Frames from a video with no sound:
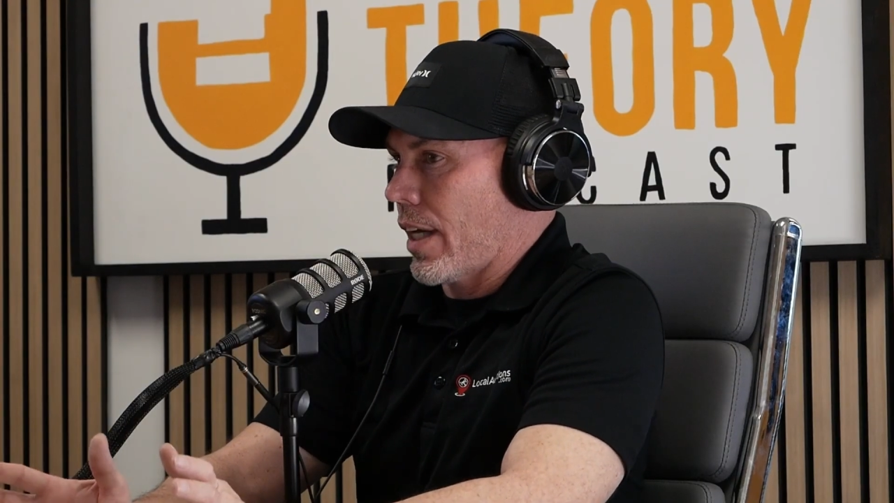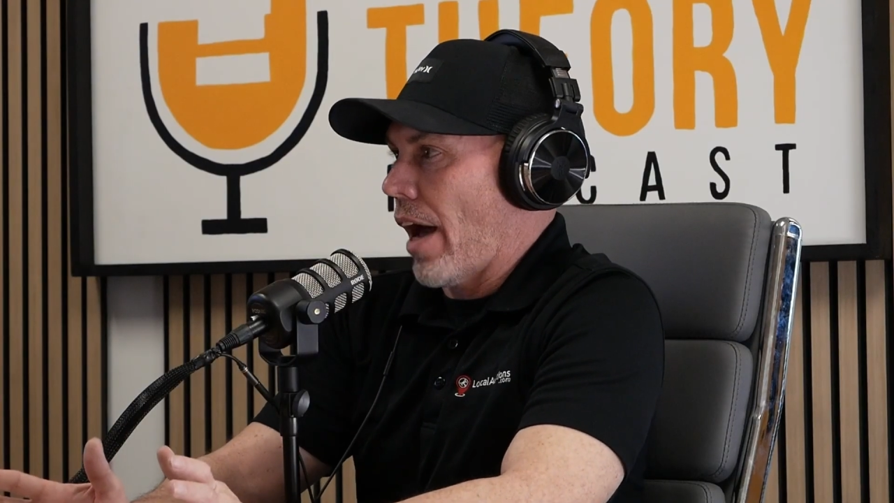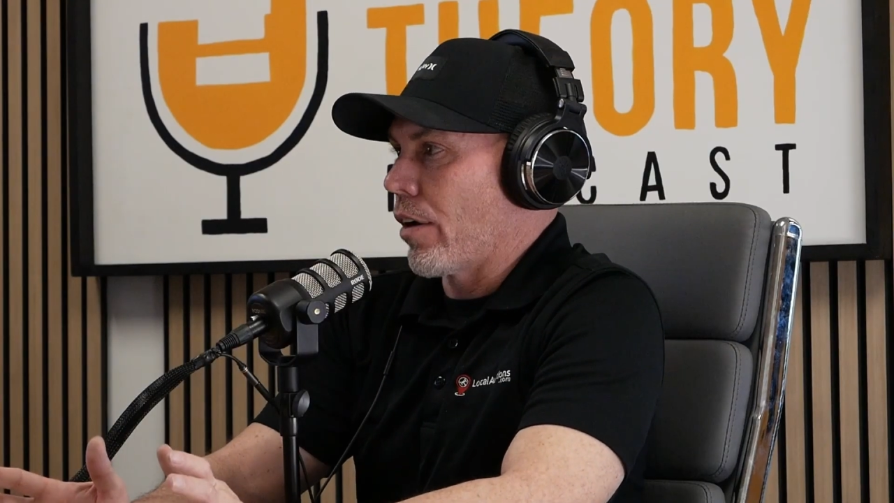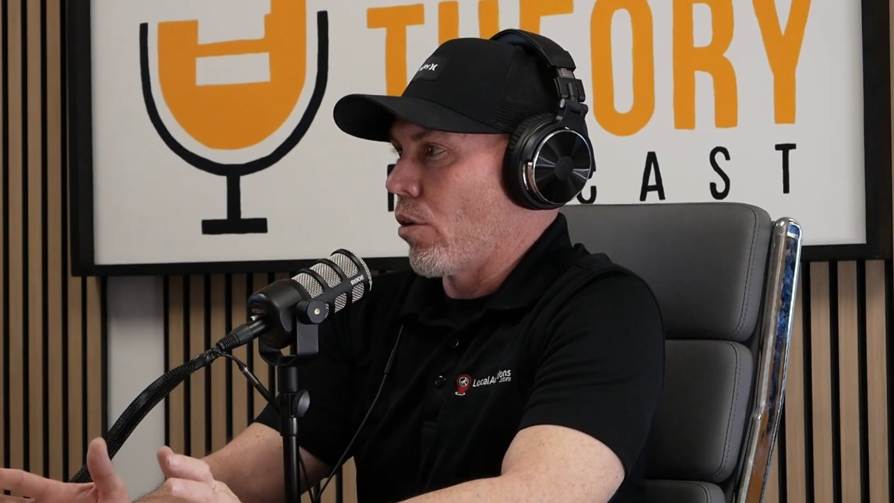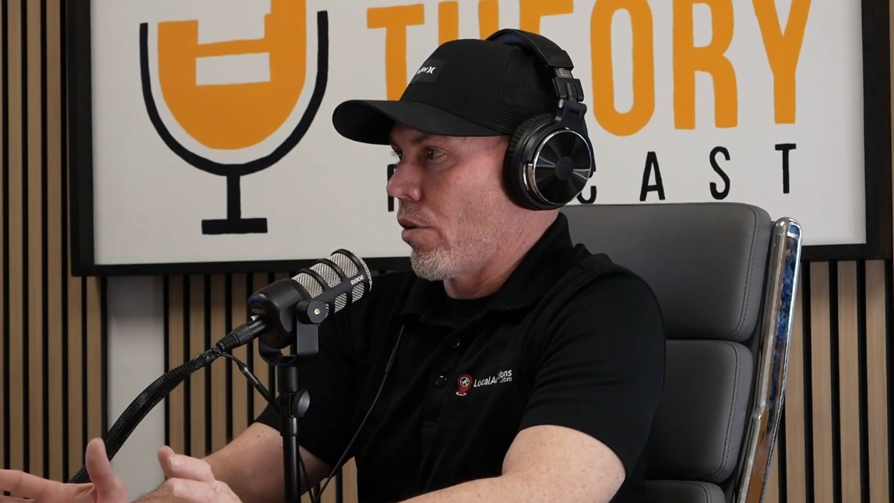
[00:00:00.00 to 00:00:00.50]

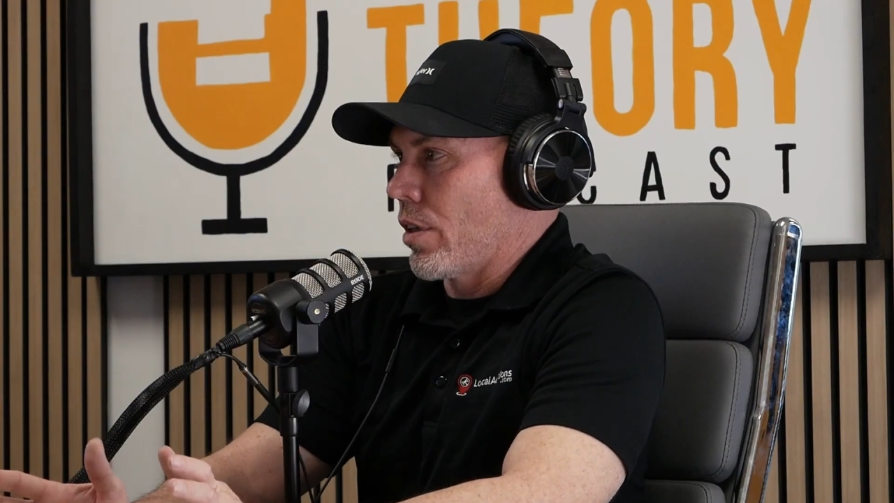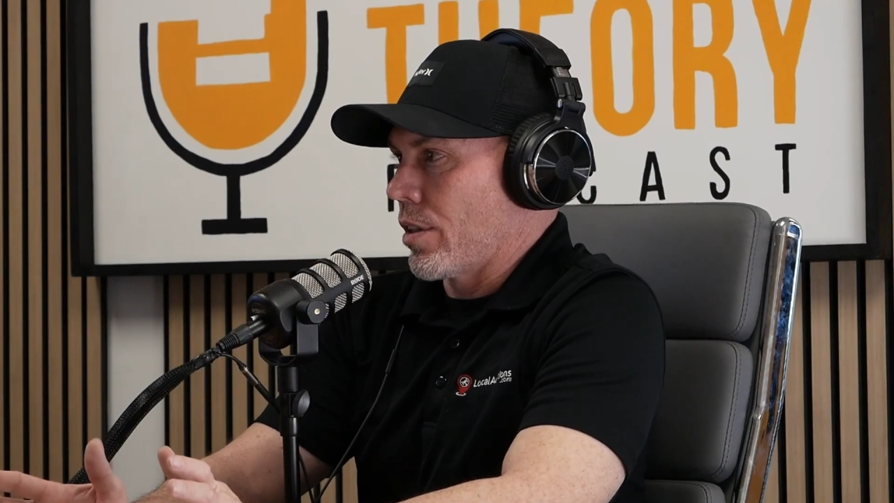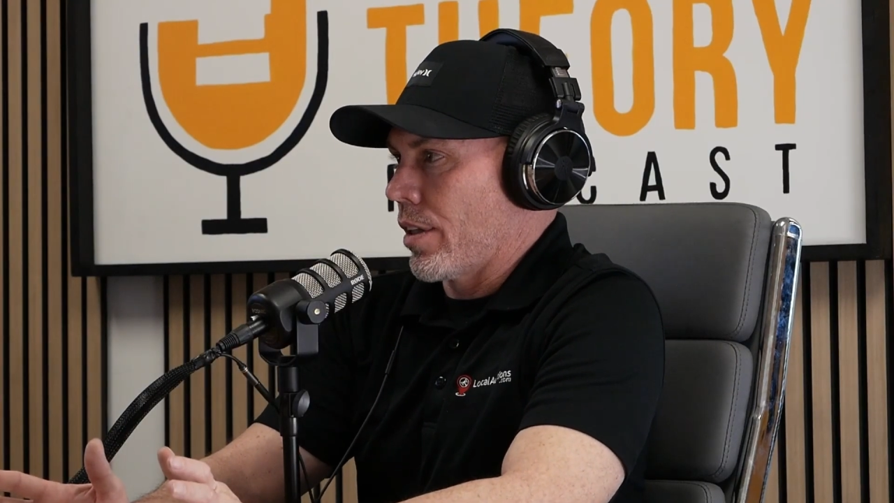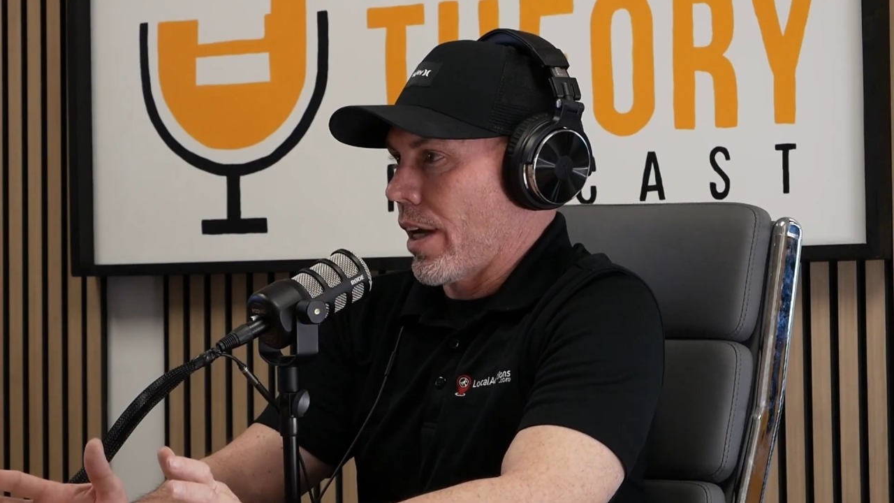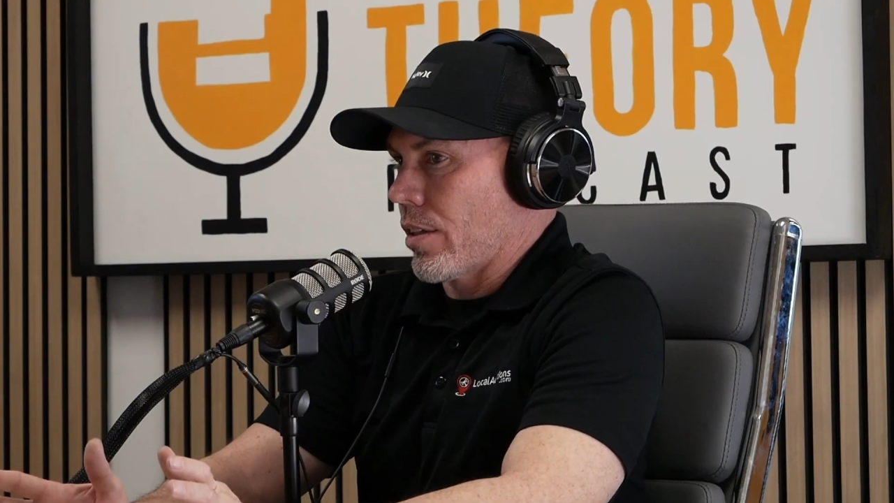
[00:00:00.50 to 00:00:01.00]
categories
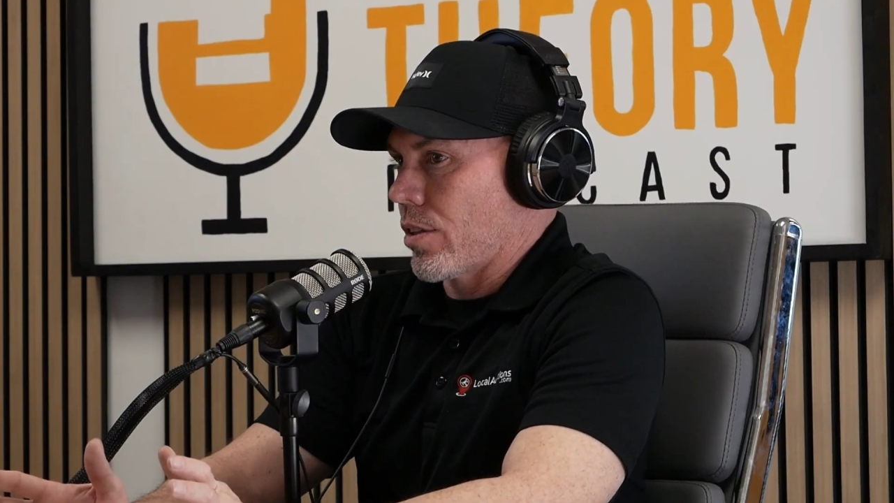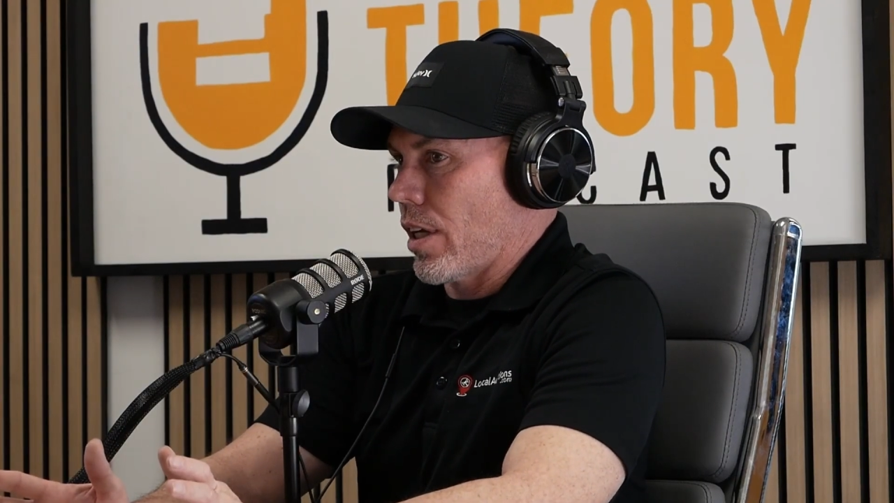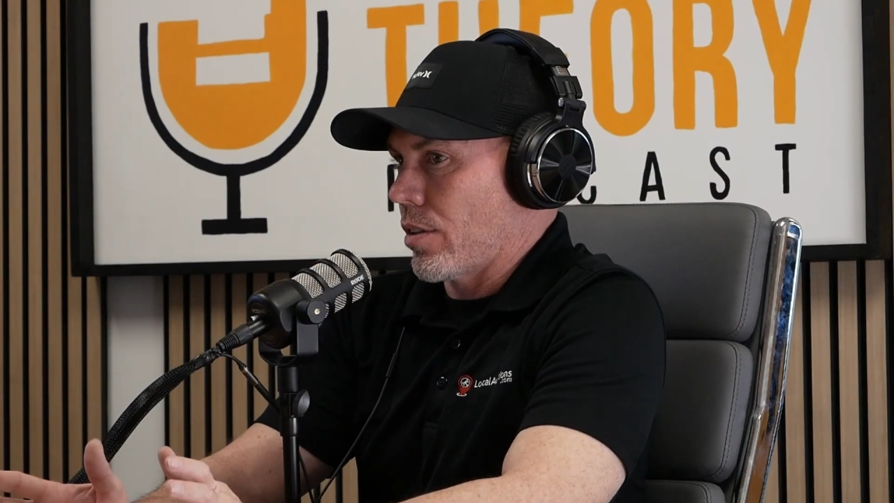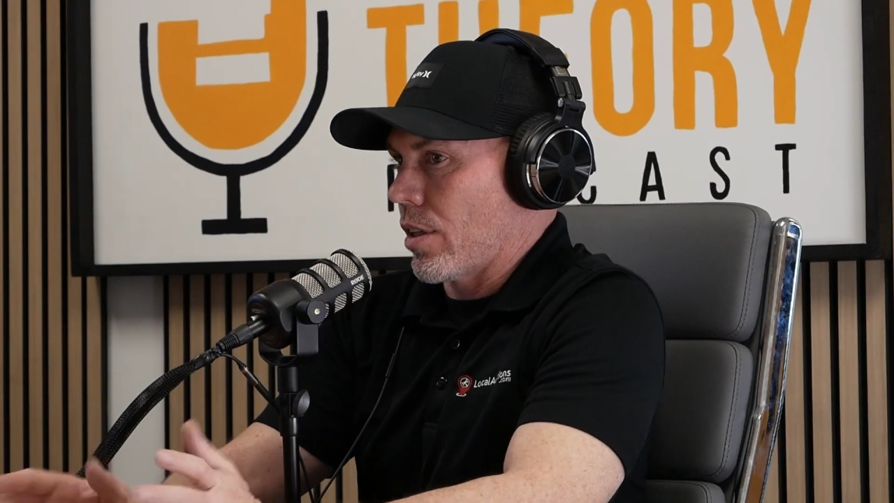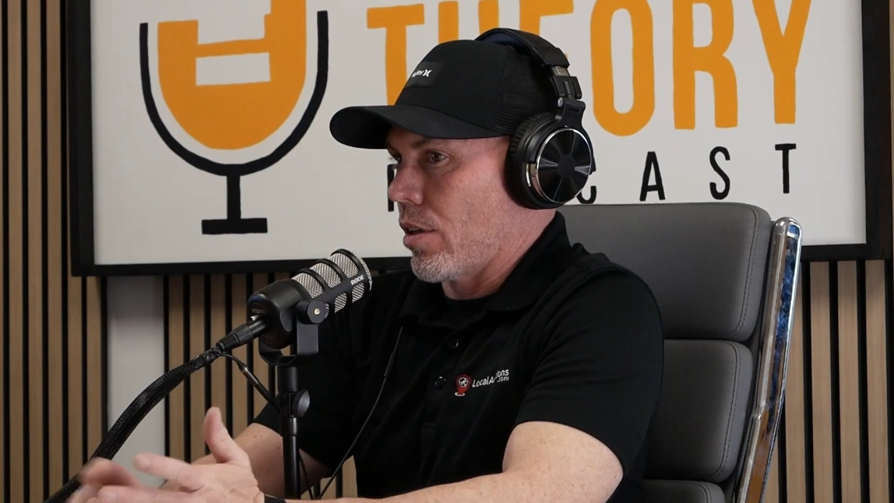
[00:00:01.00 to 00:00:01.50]
in that
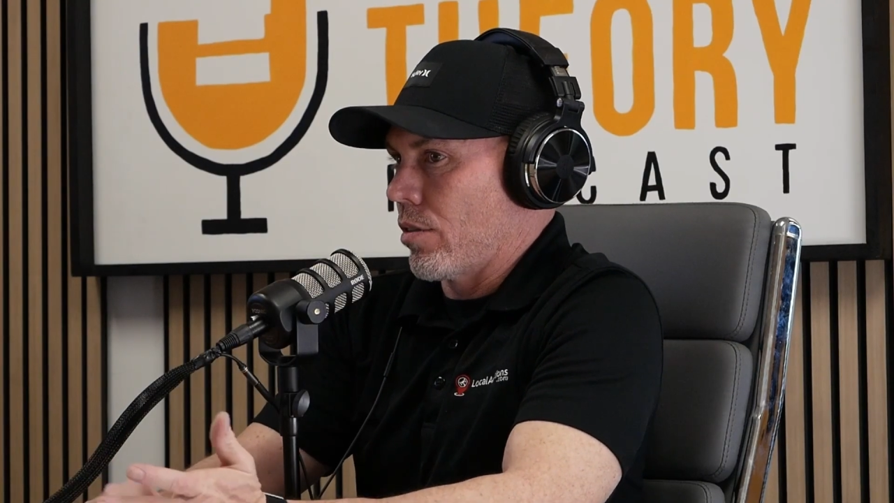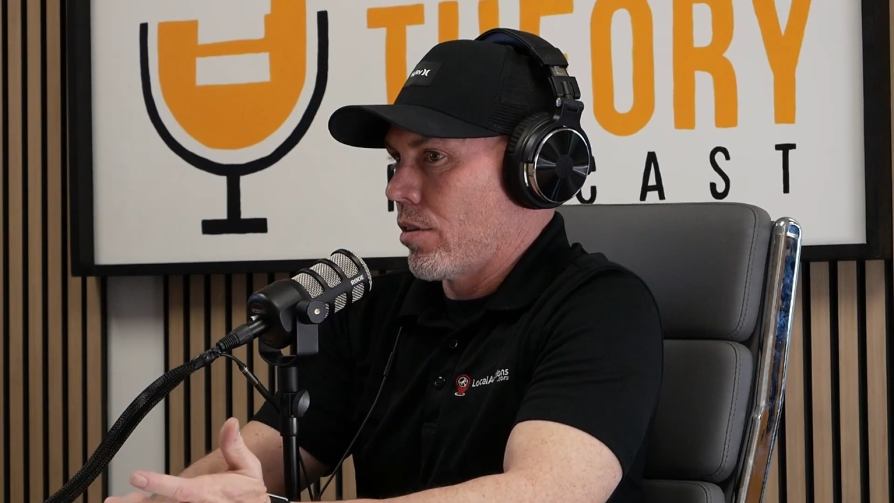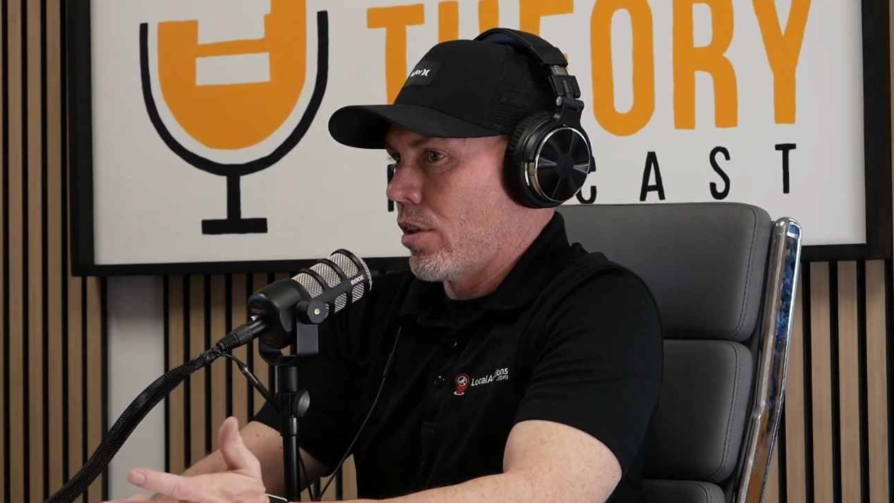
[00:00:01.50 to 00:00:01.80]
estate sale,